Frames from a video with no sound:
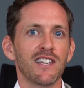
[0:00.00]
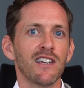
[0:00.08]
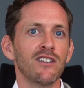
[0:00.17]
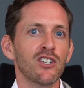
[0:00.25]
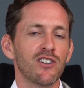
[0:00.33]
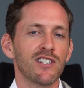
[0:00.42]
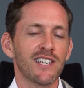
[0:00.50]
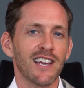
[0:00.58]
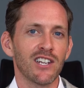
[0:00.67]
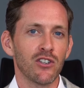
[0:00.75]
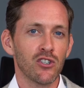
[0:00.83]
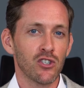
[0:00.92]
the industry is
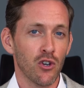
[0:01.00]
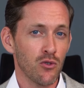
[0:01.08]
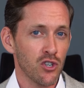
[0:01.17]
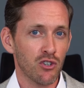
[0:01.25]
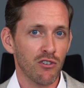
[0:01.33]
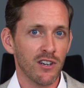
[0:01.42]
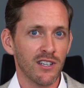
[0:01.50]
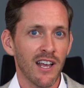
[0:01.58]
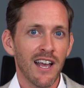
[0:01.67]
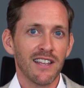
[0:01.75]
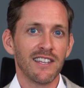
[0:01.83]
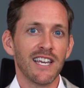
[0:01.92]
getting so strict,
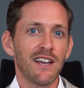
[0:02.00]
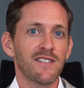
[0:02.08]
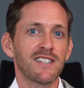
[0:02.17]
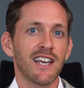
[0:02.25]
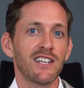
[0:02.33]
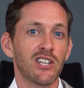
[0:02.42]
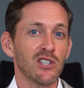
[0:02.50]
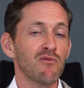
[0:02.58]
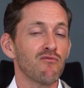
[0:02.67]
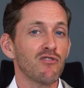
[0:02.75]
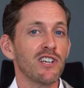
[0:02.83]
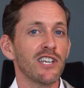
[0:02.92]
the FCA
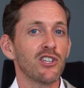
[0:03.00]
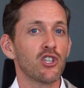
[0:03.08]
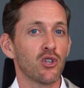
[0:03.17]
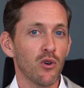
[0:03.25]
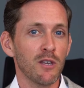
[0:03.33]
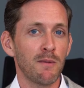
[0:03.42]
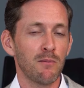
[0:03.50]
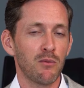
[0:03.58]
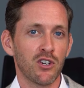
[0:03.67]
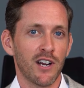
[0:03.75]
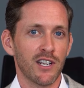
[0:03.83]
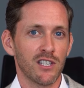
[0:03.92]
doesn't really enjoy
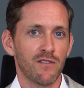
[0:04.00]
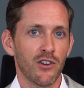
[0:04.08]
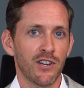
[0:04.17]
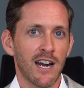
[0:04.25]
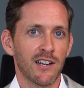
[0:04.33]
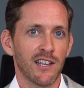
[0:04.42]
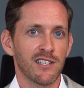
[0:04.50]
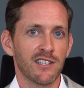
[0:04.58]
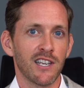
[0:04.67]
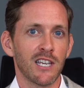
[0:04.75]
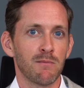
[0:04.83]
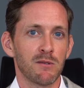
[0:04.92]
people transferring out of their
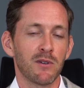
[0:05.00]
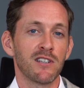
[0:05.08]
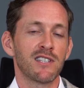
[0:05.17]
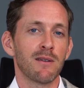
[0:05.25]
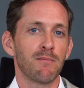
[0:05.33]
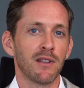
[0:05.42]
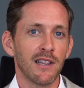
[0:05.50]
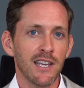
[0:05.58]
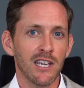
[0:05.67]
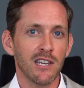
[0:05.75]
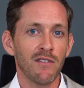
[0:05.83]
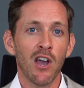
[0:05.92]
schemes because they
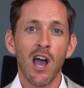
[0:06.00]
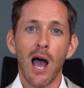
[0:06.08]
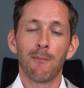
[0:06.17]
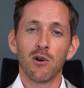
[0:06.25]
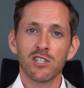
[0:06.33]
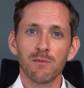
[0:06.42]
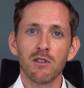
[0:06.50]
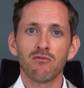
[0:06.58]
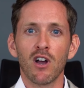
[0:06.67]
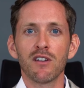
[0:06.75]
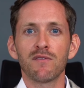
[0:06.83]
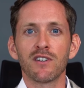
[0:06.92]
believe, and possibly
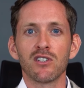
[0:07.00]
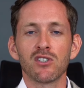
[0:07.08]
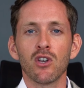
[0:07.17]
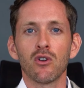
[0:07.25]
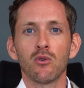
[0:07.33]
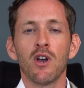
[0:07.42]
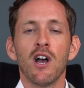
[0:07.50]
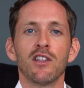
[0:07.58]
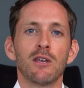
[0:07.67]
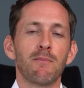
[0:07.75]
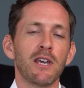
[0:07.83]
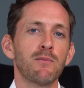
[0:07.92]
rightfully so,
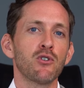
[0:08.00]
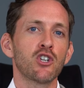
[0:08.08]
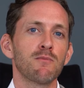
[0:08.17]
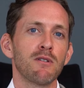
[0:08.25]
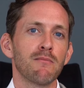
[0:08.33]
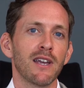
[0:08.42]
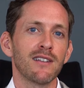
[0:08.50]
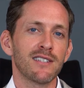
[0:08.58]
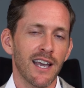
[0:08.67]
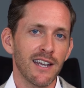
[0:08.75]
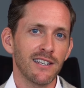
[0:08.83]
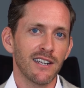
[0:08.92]
that people should be
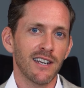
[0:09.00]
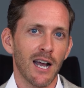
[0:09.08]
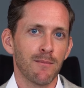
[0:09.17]
maintaining